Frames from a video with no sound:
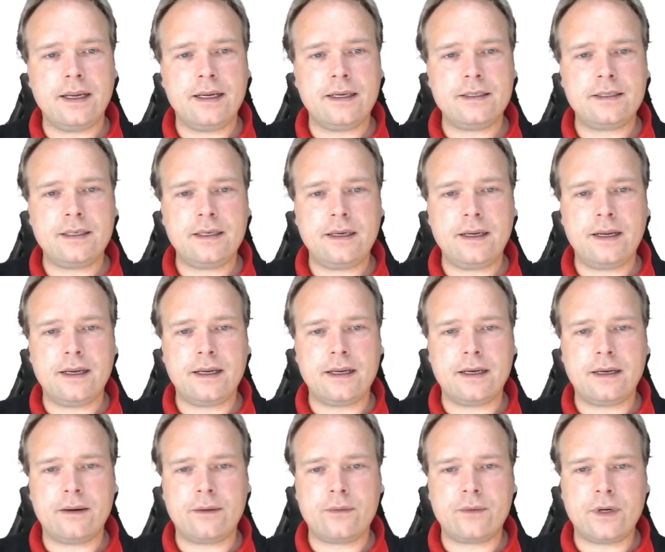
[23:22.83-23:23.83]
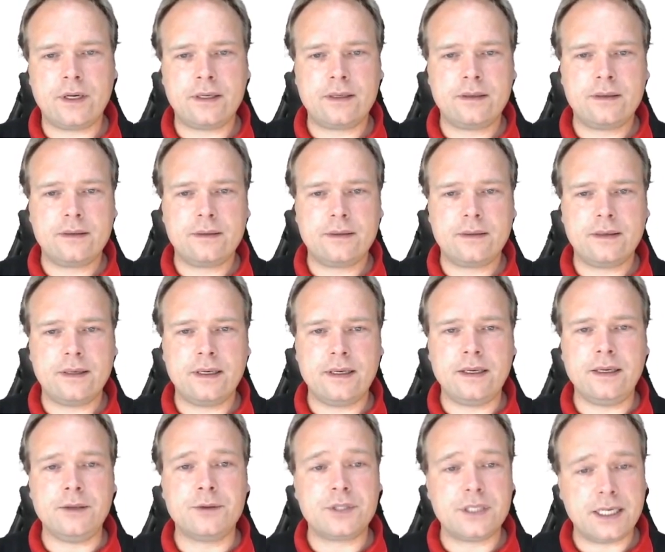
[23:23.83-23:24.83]
Enter, and then I'll run in
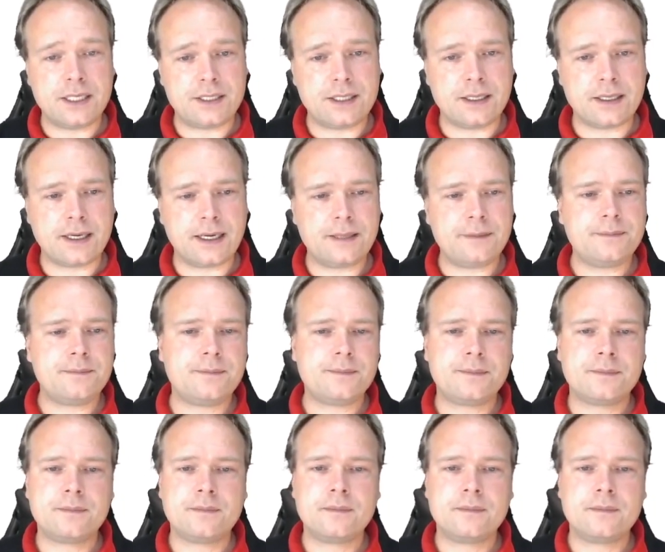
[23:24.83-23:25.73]
the new session again.